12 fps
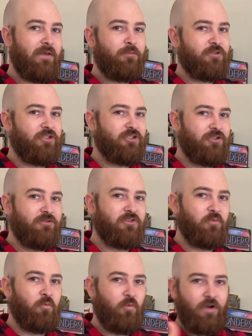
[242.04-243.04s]
able to choose
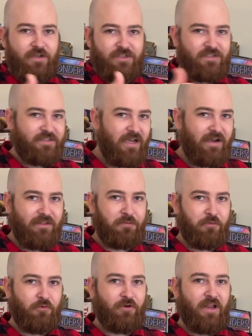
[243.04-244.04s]
what side of the
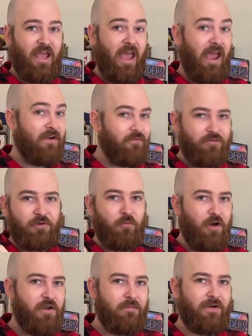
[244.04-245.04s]
board
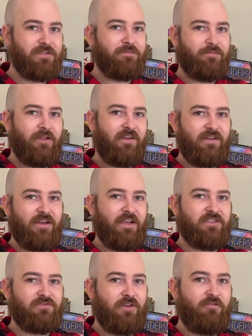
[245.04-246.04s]
everyone must play on
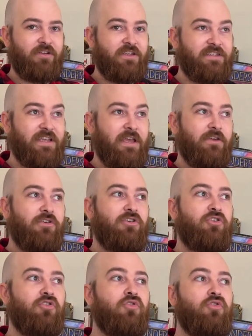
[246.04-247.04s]
next round is a
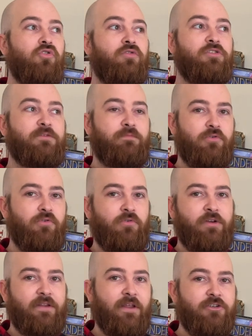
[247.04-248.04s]
huge
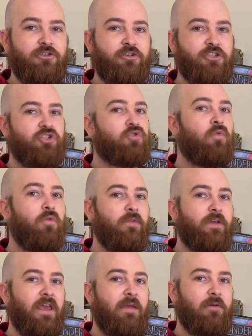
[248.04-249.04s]
boon and lets you control the
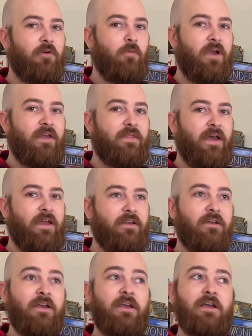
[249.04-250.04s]
game in a way that
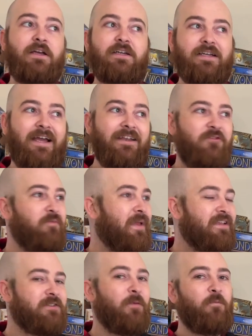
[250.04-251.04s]
kind of
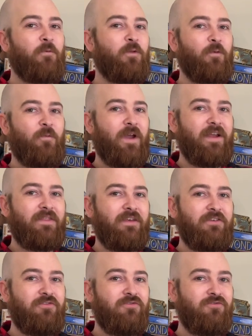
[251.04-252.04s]
makes up for the fact
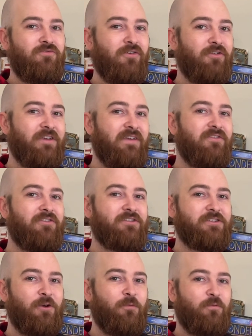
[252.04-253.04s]
that you are giving
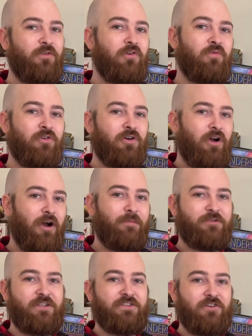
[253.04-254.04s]
yourself fewer
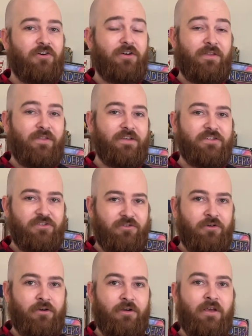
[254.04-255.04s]
options on this
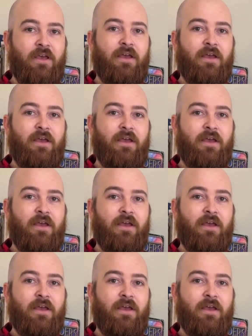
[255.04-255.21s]
turn.